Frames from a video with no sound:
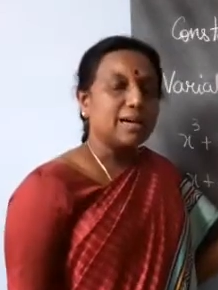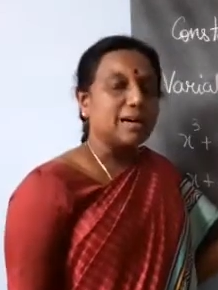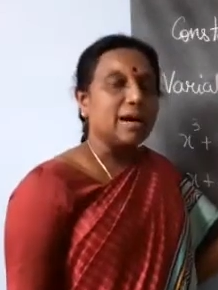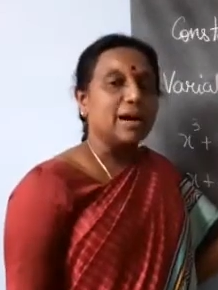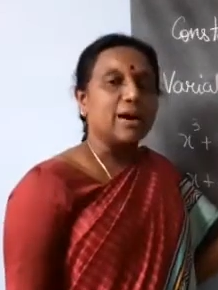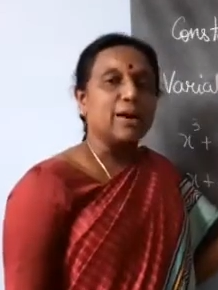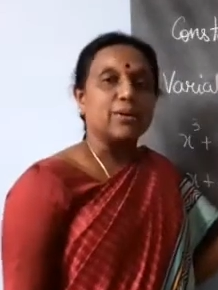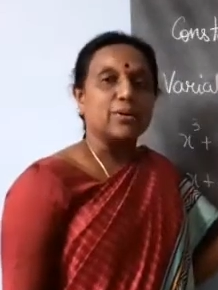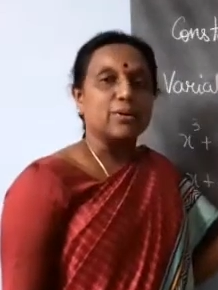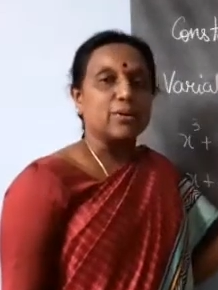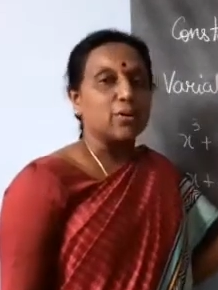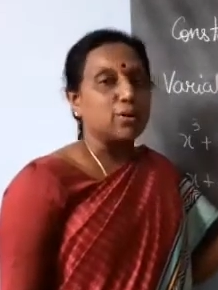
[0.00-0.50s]

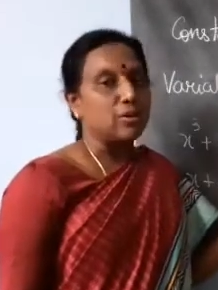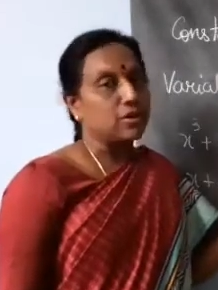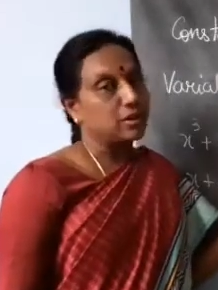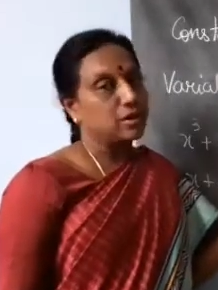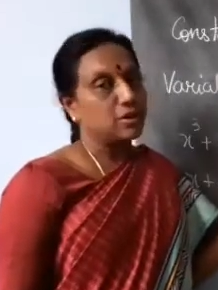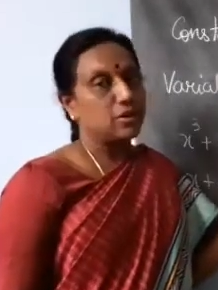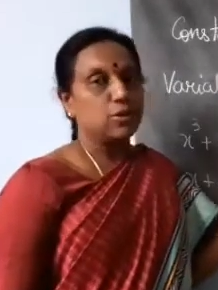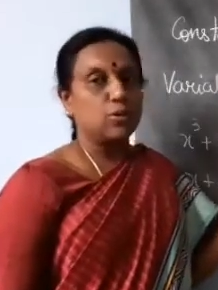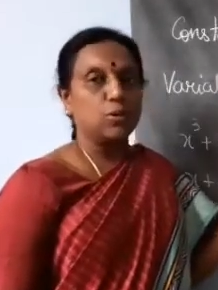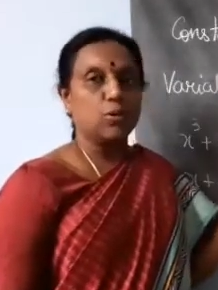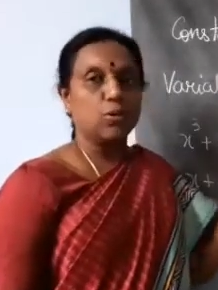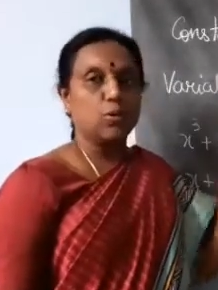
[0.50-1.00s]
are all
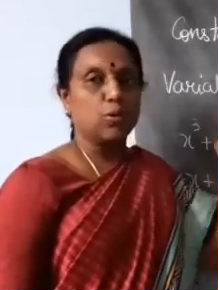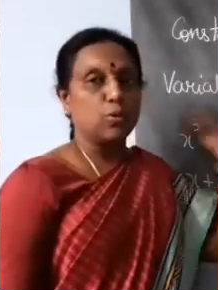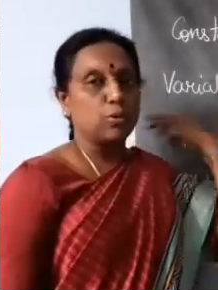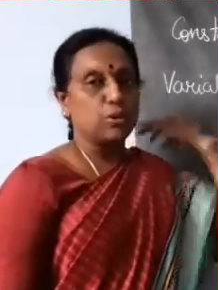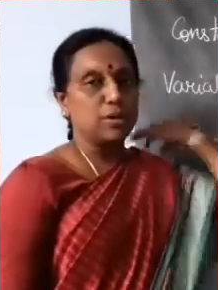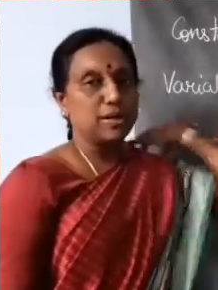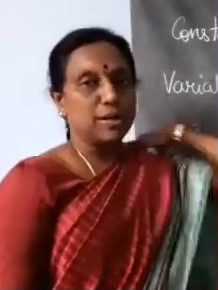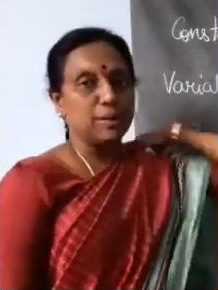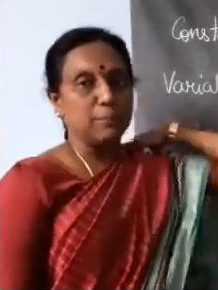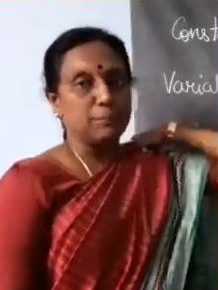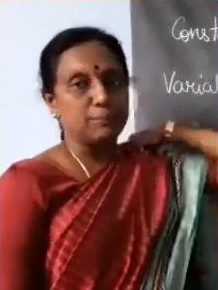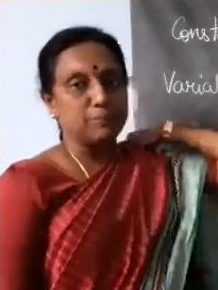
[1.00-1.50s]
whole
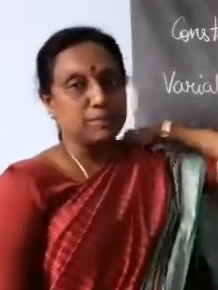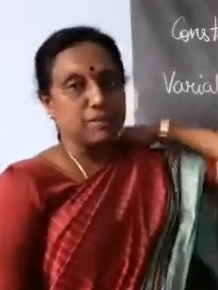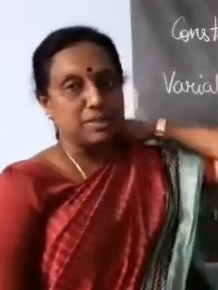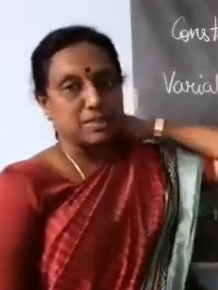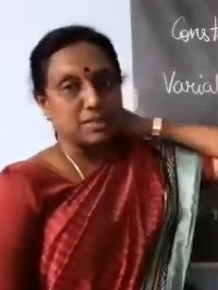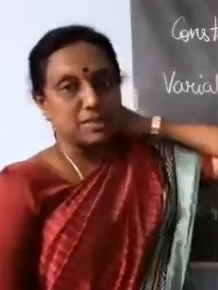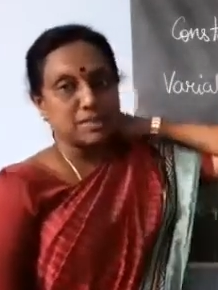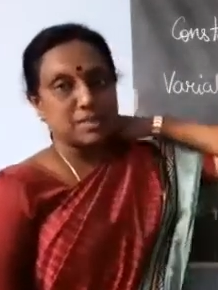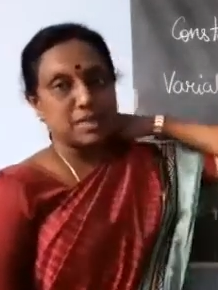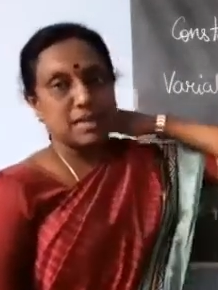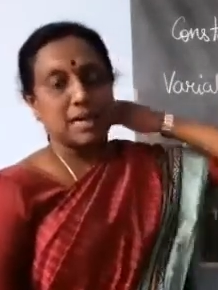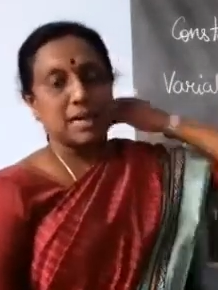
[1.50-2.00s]

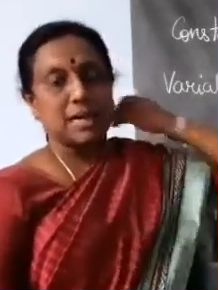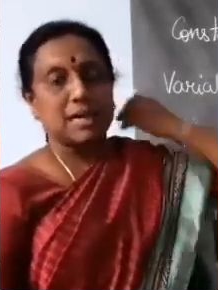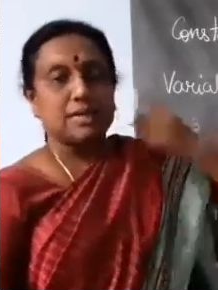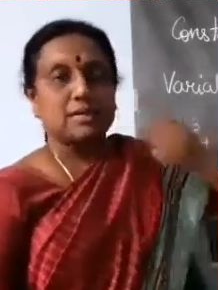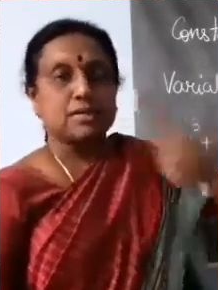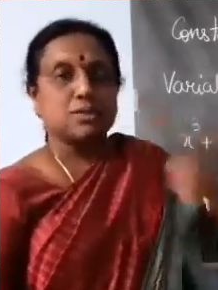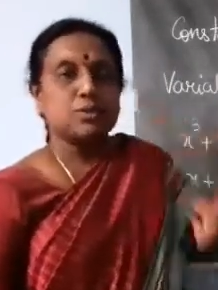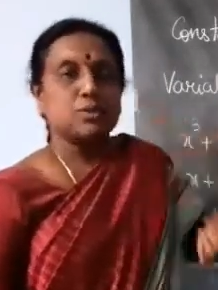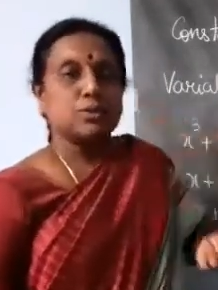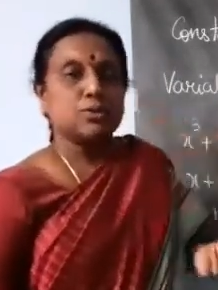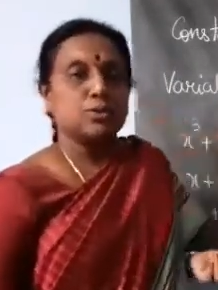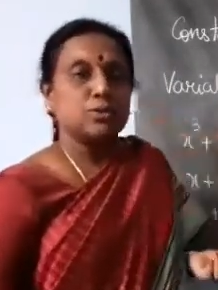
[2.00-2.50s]
numbers.
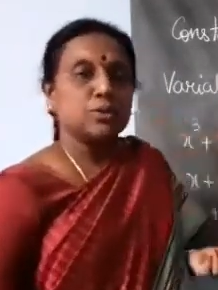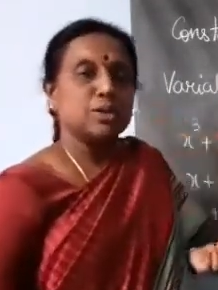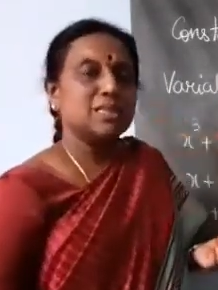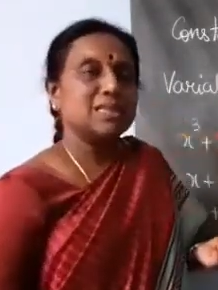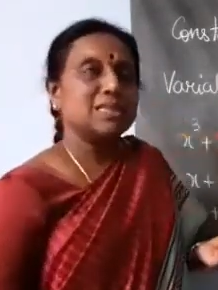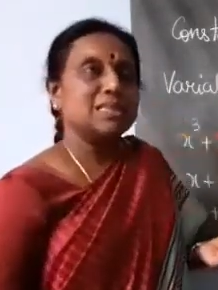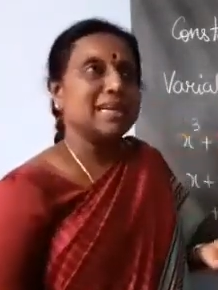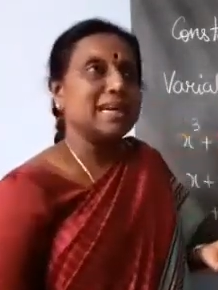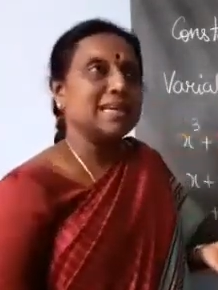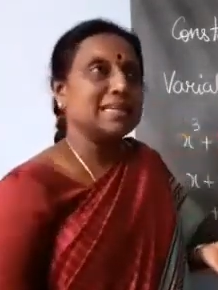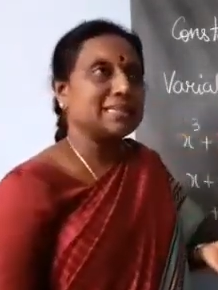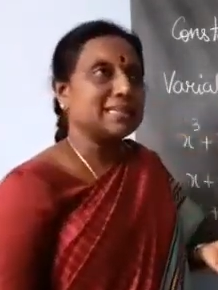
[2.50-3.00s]
So, in
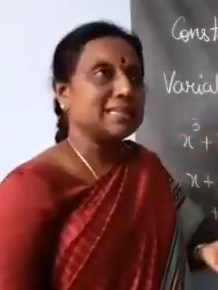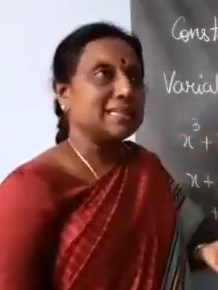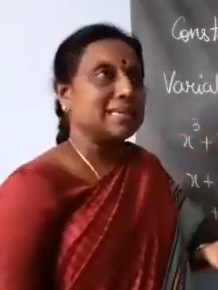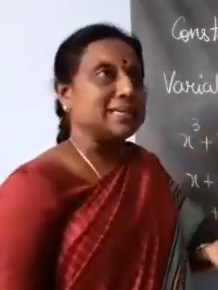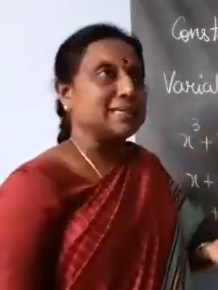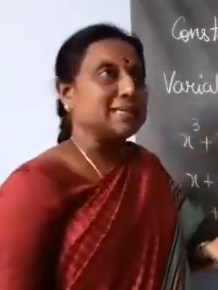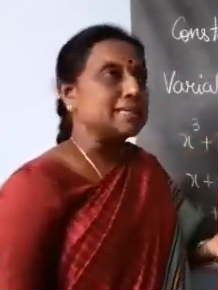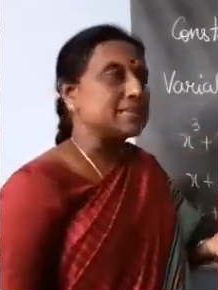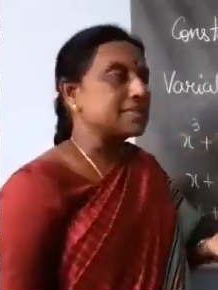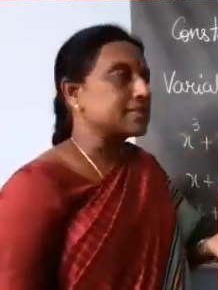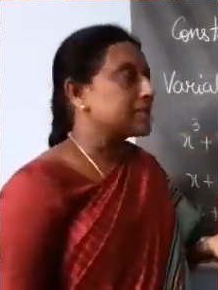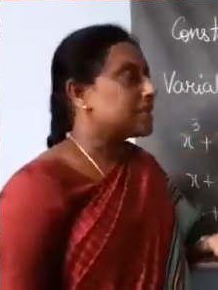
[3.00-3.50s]
that
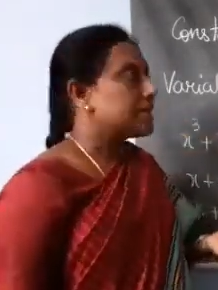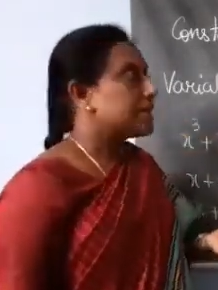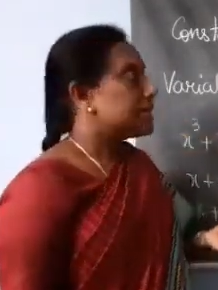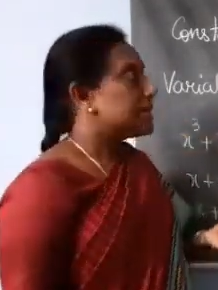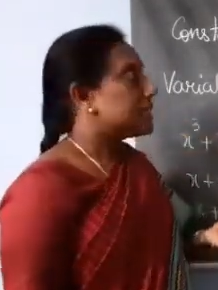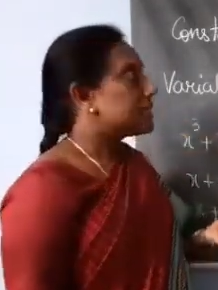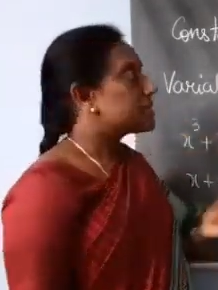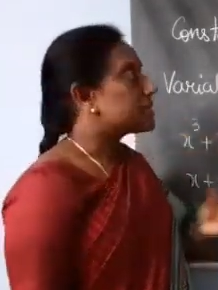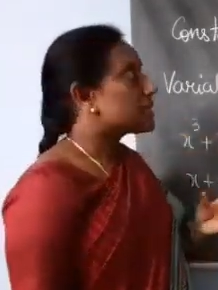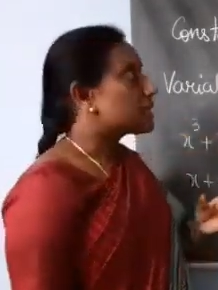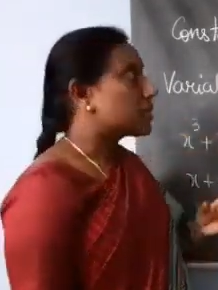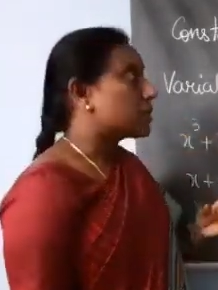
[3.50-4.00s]
case,
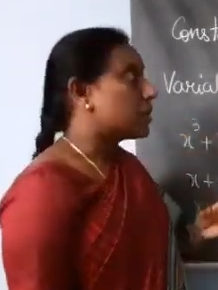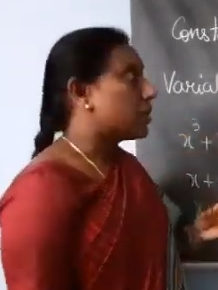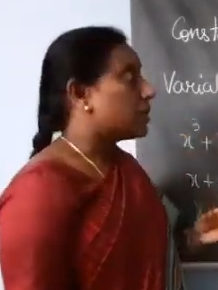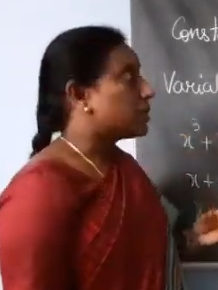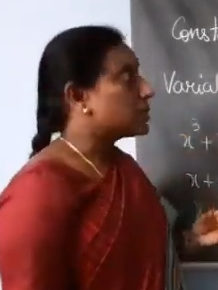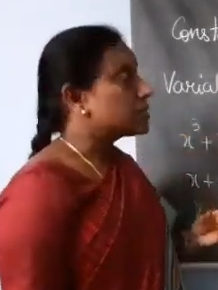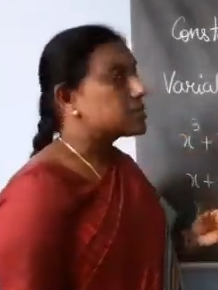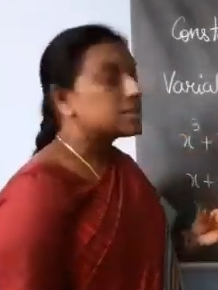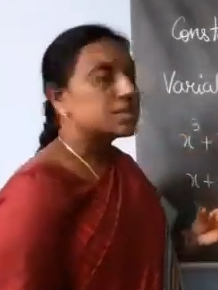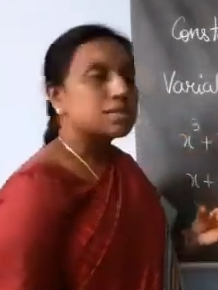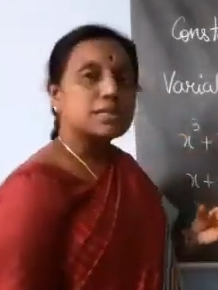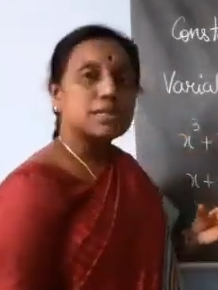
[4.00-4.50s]
is a
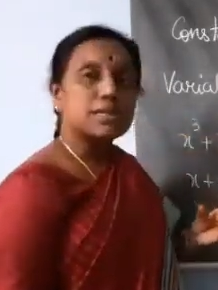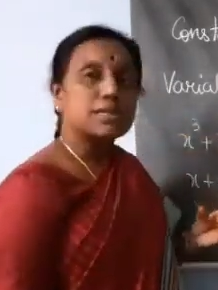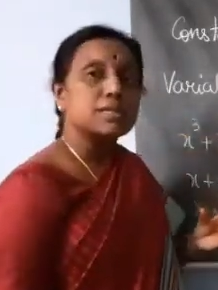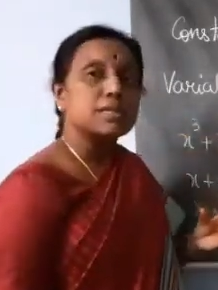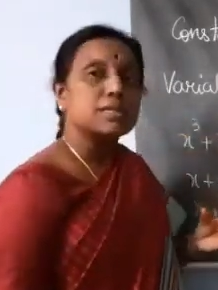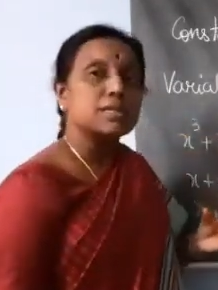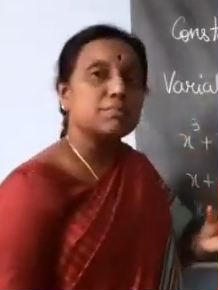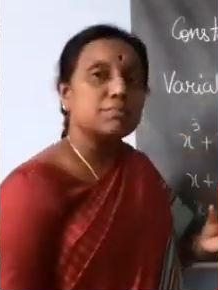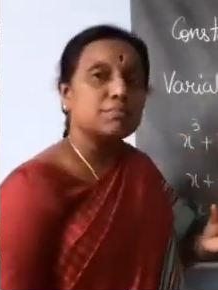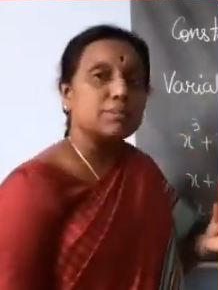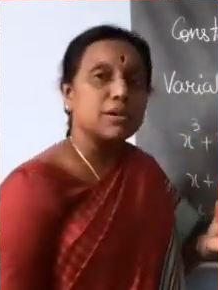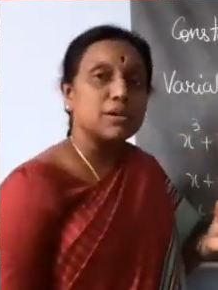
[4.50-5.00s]
constant a
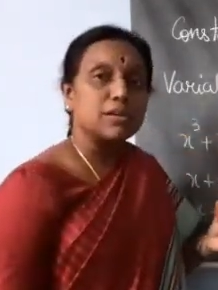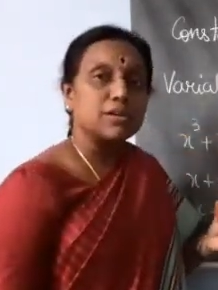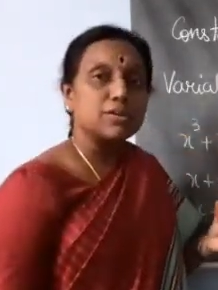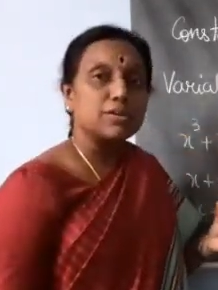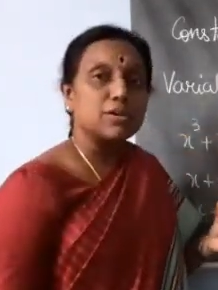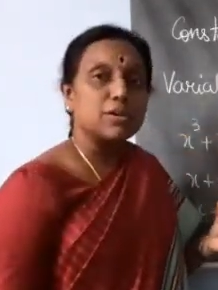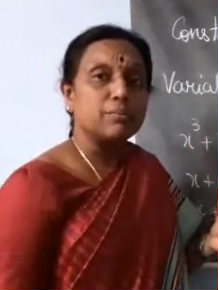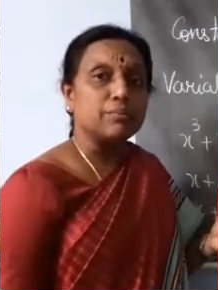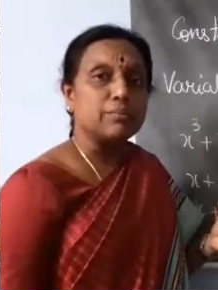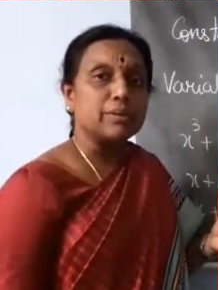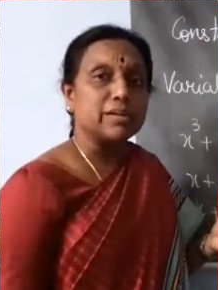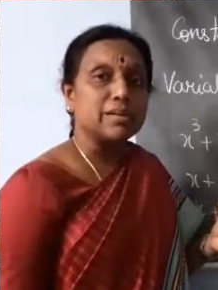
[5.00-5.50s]

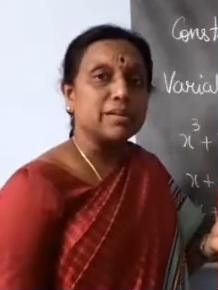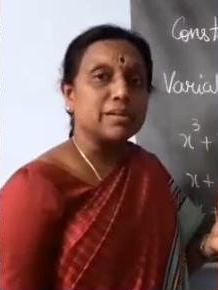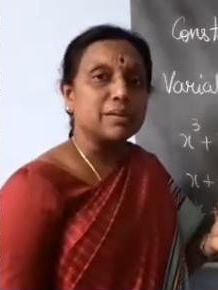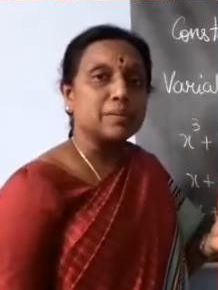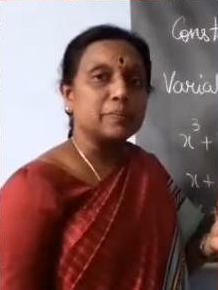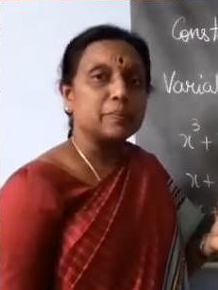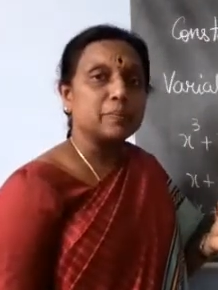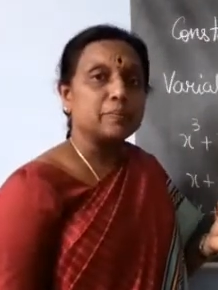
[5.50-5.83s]
polynomial?